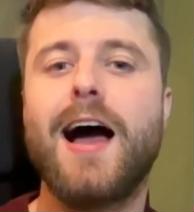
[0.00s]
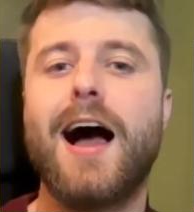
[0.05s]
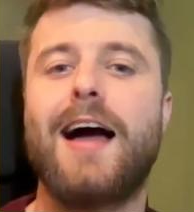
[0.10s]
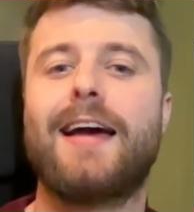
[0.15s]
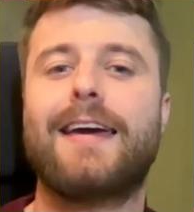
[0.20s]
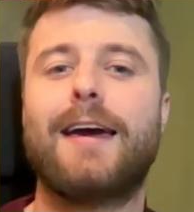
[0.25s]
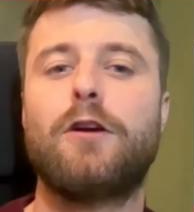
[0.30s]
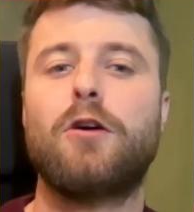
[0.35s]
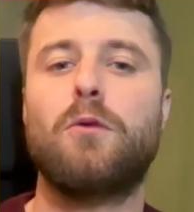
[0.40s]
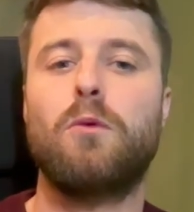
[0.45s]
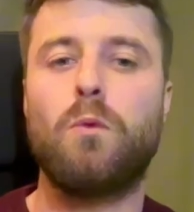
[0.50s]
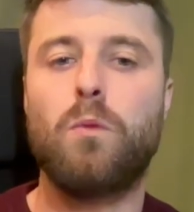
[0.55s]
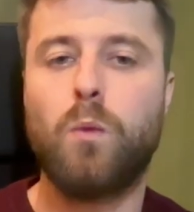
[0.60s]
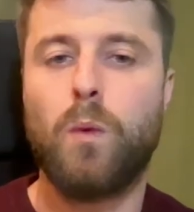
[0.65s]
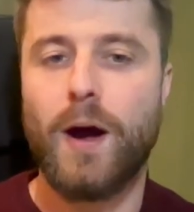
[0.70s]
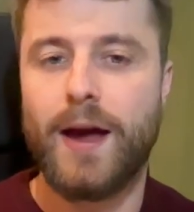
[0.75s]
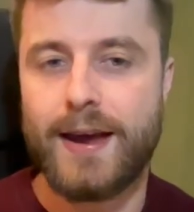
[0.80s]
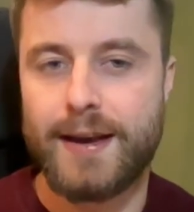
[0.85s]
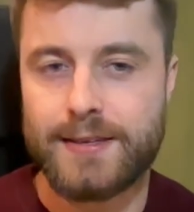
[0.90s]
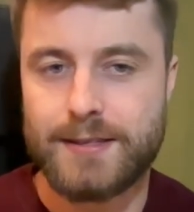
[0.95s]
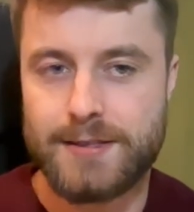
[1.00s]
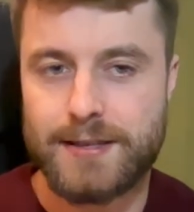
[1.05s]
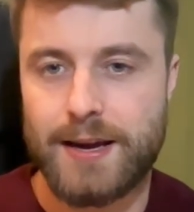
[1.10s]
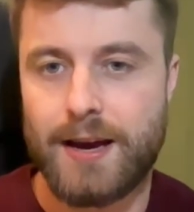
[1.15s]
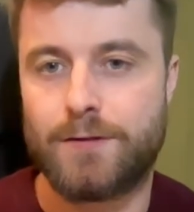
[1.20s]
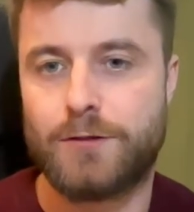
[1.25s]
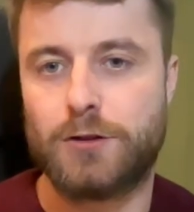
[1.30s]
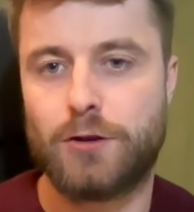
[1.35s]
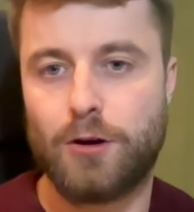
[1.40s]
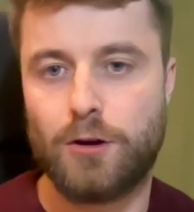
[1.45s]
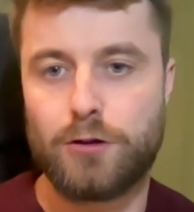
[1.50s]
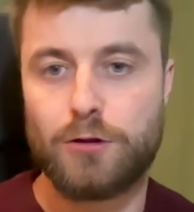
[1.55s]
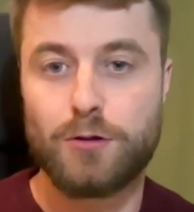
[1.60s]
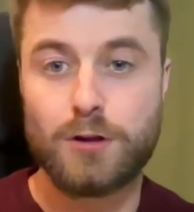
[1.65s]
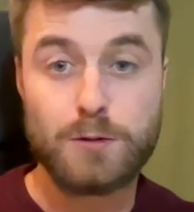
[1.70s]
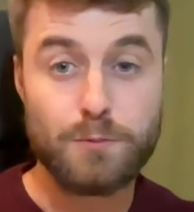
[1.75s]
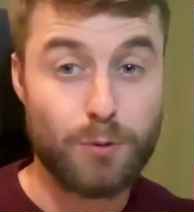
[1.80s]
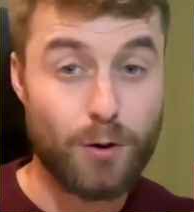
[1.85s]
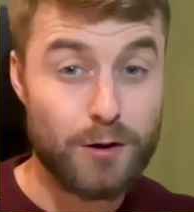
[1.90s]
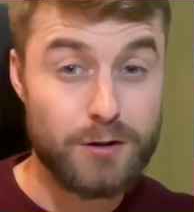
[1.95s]
I cannot wait to have to go through
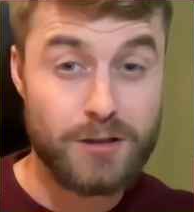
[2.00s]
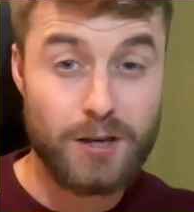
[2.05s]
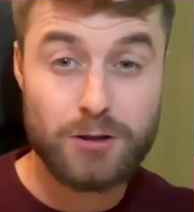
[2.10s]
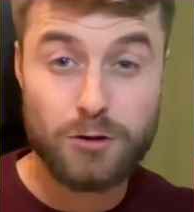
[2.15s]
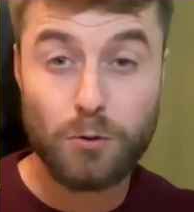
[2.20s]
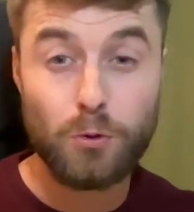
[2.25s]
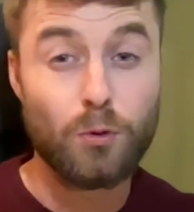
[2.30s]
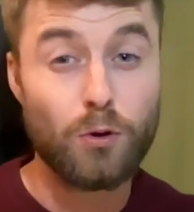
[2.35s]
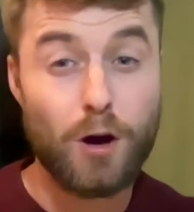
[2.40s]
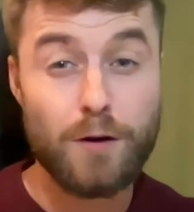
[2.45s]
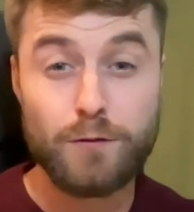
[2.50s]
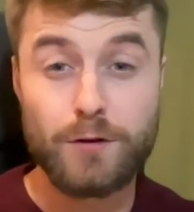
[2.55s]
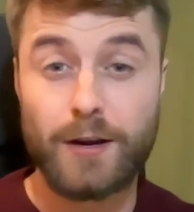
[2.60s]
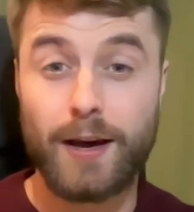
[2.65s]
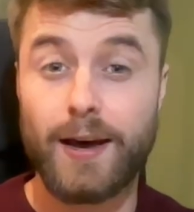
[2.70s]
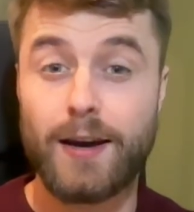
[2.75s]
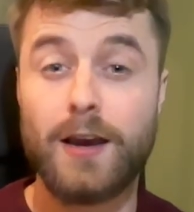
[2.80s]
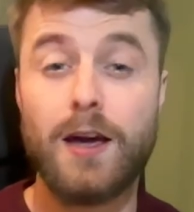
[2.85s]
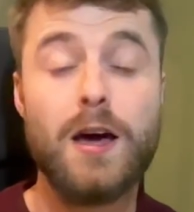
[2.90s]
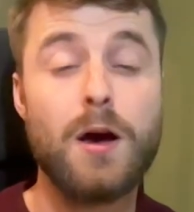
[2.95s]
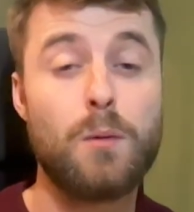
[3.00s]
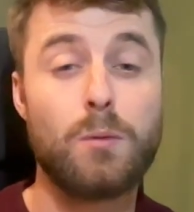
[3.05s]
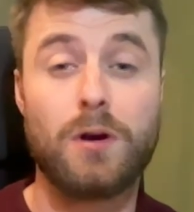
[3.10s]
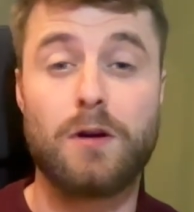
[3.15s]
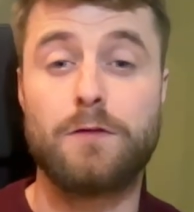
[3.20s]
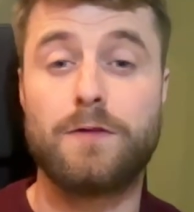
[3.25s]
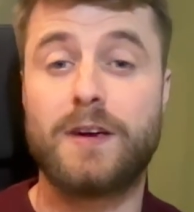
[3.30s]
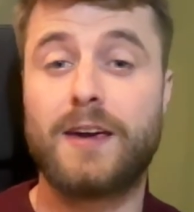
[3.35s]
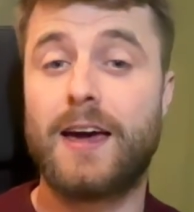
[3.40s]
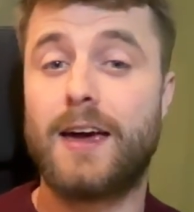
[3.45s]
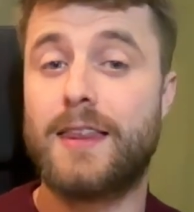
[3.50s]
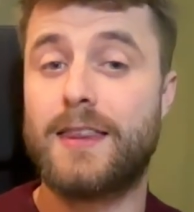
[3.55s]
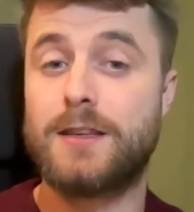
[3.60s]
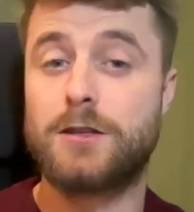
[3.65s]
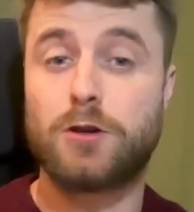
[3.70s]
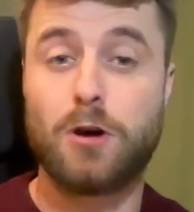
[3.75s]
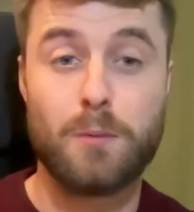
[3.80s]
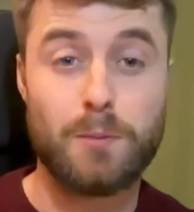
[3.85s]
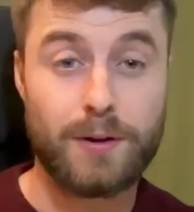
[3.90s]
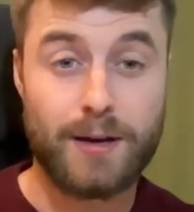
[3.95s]
this process all over again when I forget
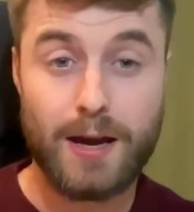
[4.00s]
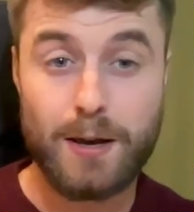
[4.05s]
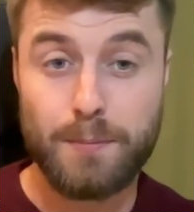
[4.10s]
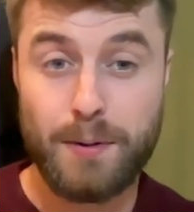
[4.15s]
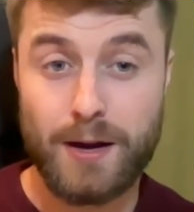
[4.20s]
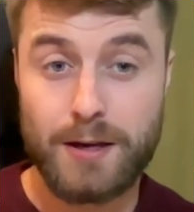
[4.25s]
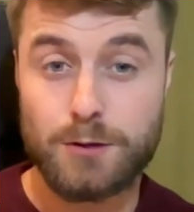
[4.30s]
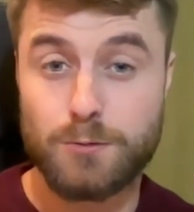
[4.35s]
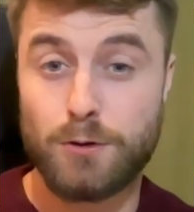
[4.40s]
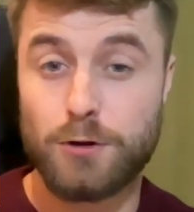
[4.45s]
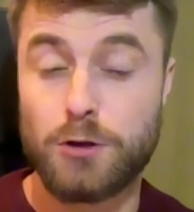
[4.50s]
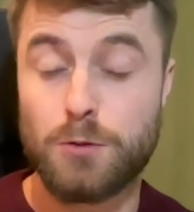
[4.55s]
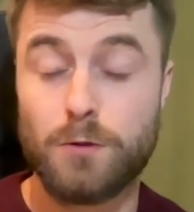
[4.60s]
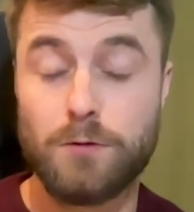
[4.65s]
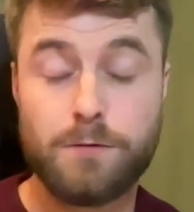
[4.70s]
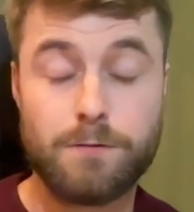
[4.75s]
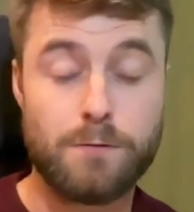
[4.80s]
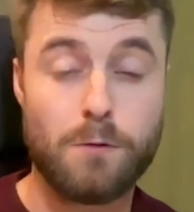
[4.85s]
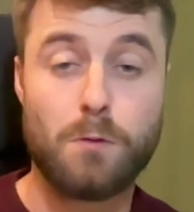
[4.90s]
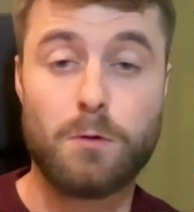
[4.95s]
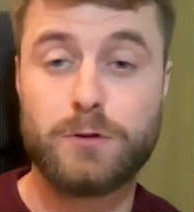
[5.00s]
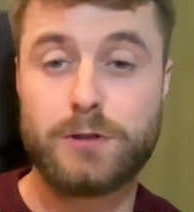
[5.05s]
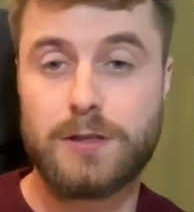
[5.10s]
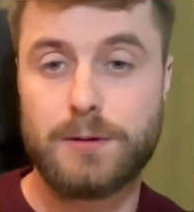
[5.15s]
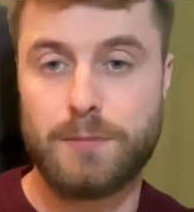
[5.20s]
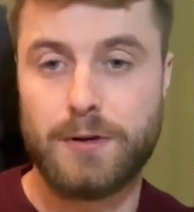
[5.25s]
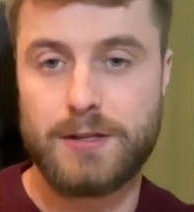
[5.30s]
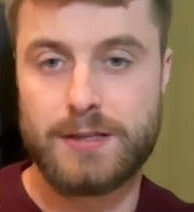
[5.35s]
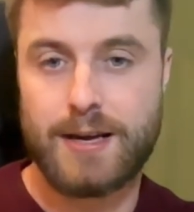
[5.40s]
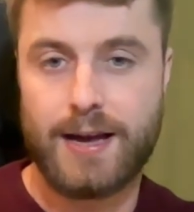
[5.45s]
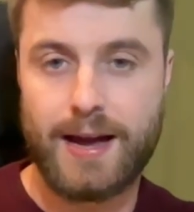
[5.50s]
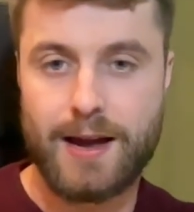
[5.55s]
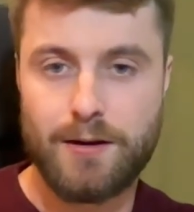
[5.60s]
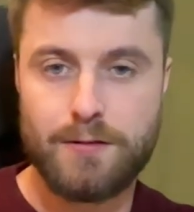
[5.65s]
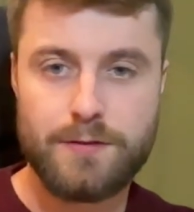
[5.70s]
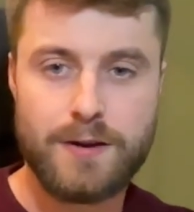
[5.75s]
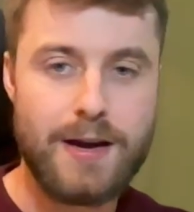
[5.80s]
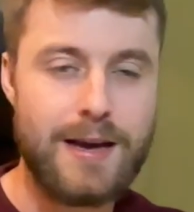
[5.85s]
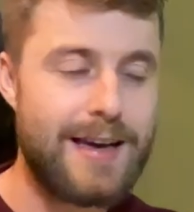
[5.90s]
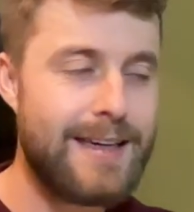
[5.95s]
this complicated password you were forcing me to
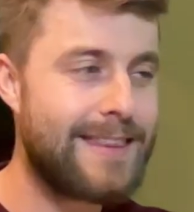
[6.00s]
have.